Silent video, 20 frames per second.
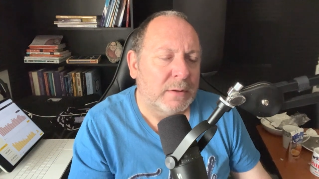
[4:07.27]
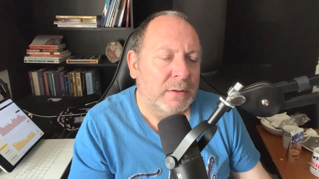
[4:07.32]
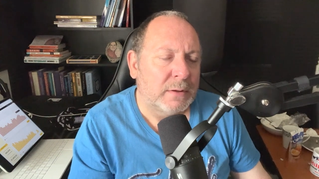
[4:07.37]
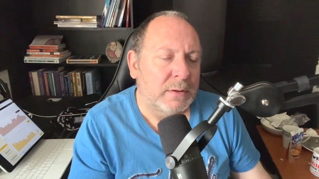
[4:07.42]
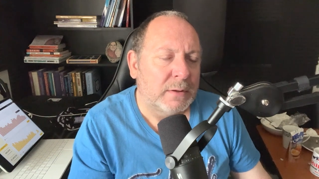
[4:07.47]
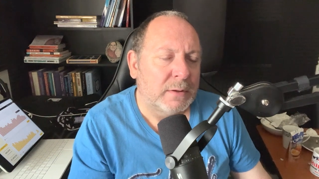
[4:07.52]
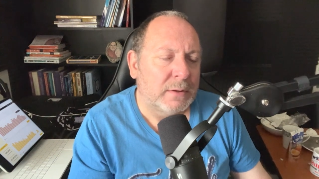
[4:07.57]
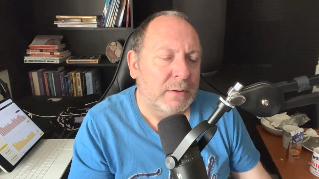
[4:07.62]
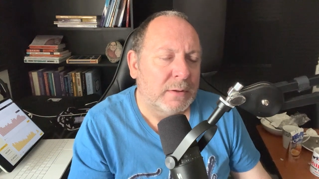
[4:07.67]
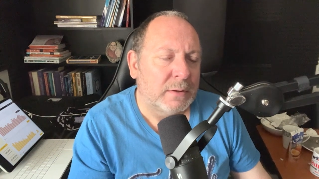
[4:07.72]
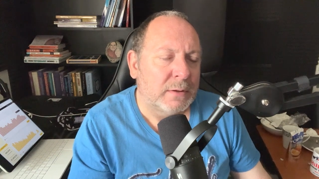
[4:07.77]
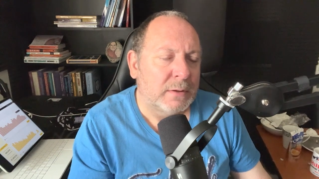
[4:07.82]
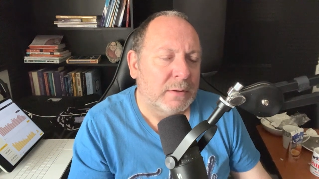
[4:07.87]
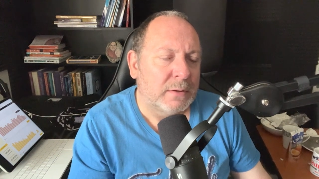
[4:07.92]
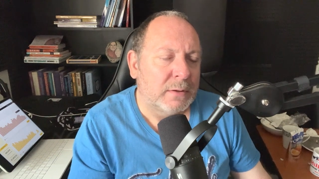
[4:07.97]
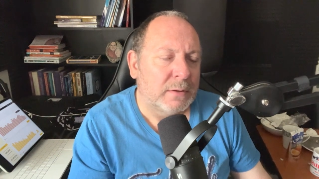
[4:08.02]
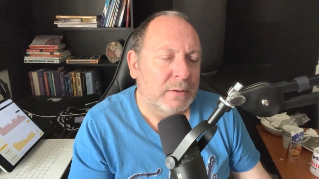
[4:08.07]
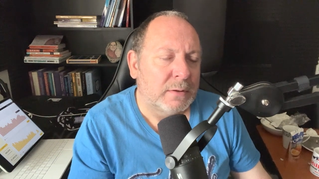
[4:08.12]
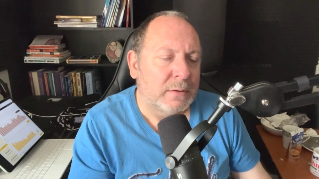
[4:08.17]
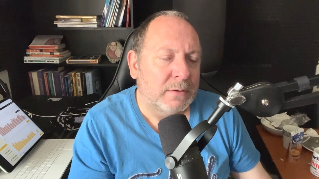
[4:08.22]

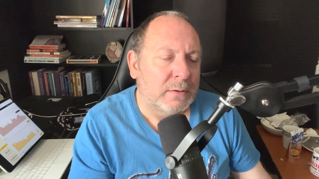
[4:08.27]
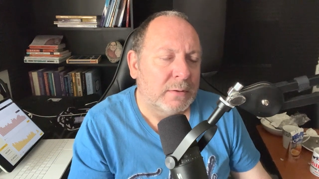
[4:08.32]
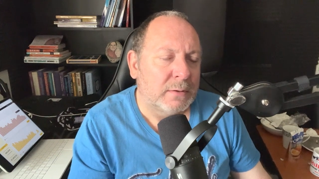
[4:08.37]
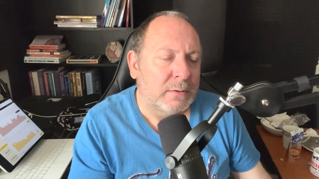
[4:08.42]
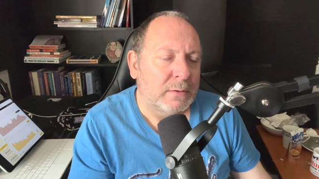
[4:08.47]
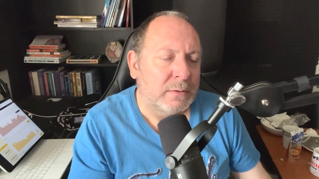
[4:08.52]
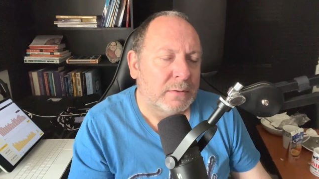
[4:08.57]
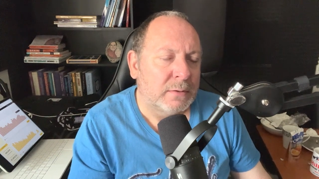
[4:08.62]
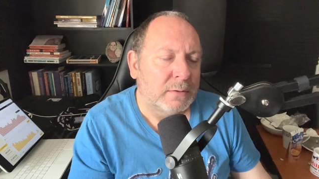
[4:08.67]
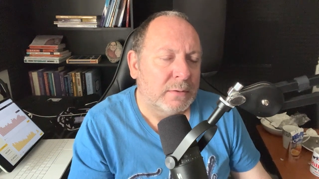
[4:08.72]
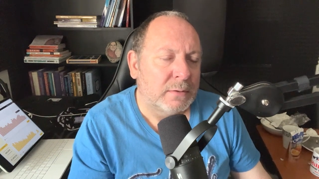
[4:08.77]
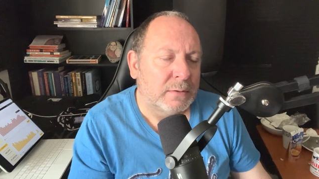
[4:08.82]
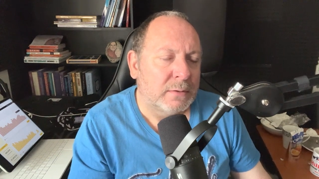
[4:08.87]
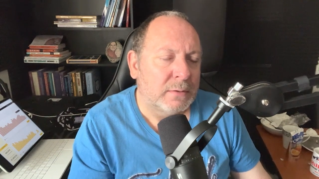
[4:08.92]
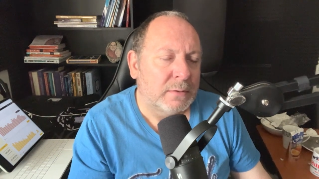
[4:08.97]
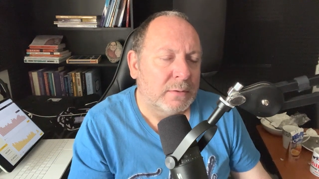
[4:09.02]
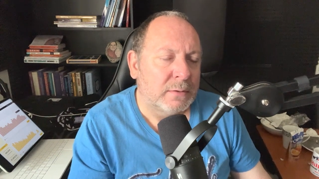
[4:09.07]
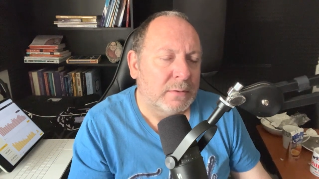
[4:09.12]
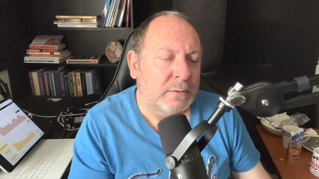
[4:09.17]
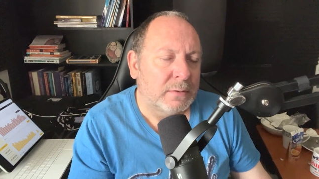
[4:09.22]

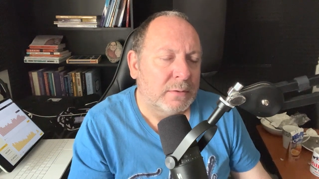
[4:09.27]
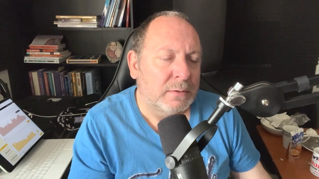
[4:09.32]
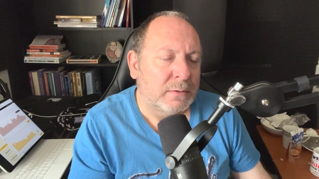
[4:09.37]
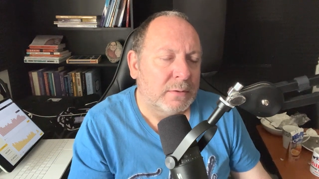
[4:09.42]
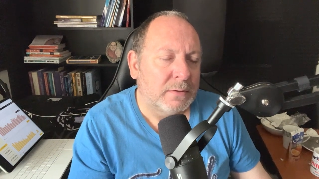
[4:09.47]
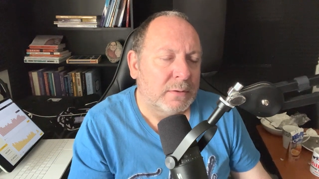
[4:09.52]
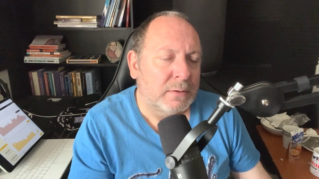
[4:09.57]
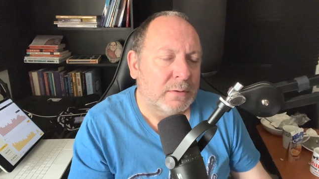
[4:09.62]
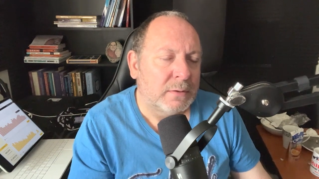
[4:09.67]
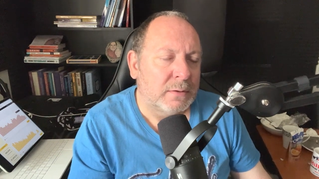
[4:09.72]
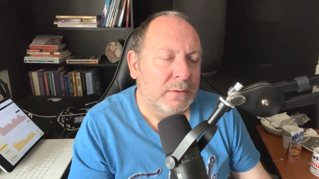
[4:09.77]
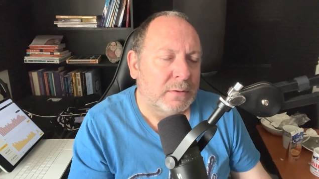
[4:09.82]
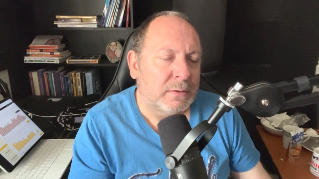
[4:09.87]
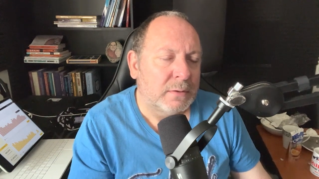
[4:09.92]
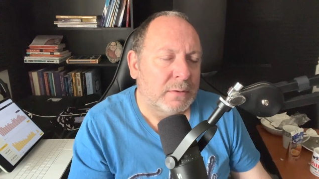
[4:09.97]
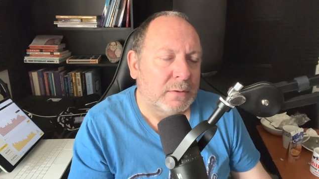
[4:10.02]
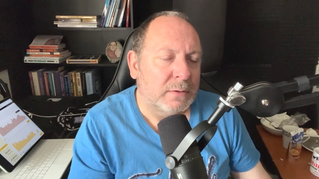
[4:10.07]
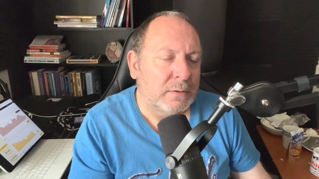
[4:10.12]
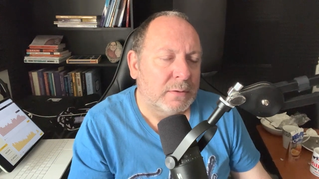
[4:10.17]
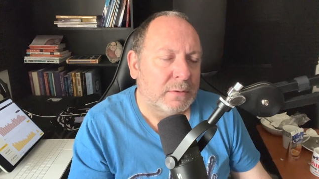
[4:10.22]

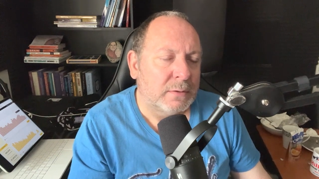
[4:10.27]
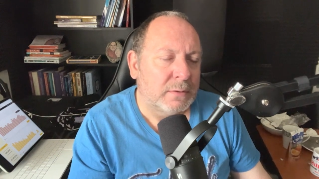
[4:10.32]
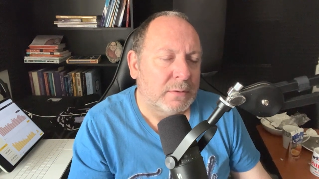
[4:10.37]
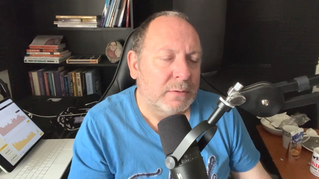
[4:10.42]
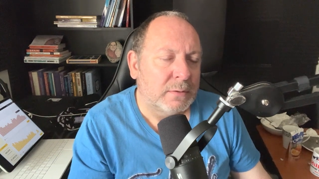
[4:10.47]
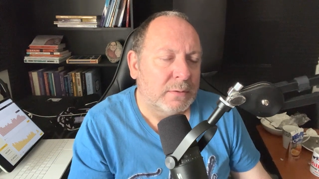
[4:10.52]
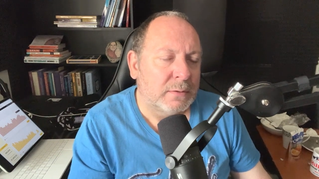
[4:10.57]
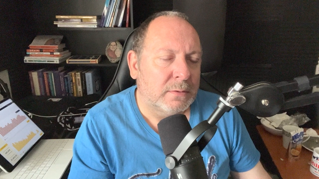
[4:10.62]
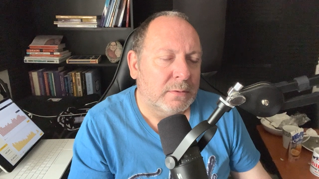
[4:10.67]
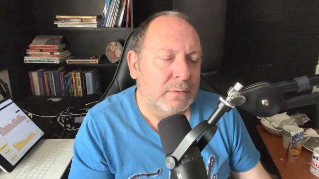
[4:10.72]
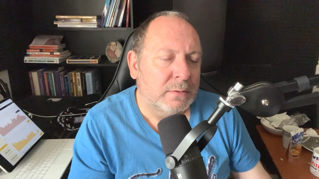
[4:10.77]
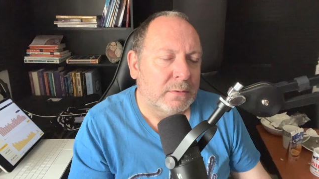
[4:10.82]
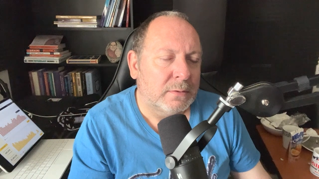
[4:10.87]
[no speech]